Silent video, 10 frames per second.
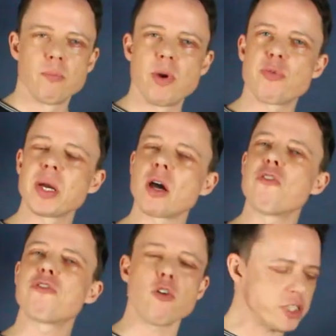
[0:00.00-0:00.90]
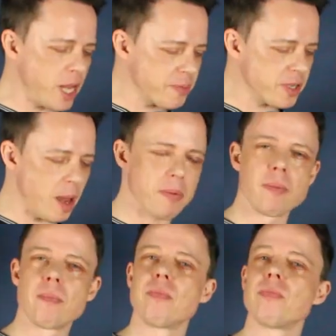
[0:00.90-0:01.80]
If we go four steps up,
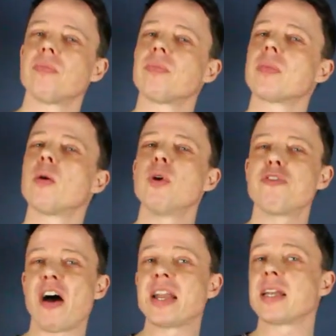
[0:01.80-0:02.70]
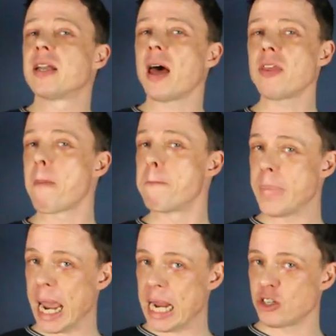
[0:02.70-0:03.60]
we find another
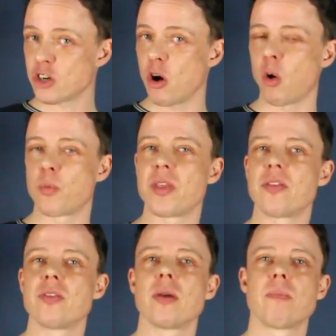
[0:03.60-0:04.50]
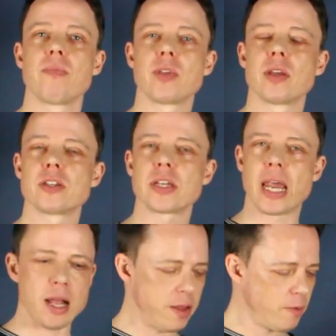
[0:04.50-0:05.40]
major chord within the
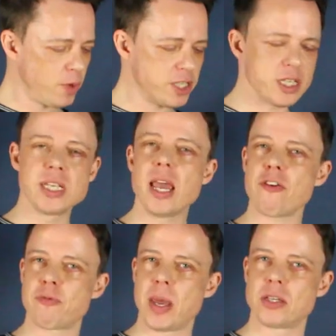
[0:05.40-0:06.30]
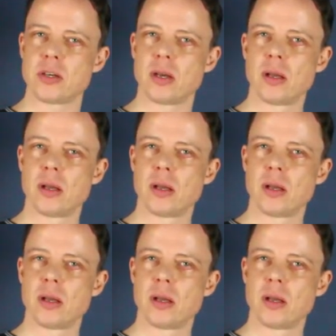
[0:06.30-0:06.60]
scale, which is the F major.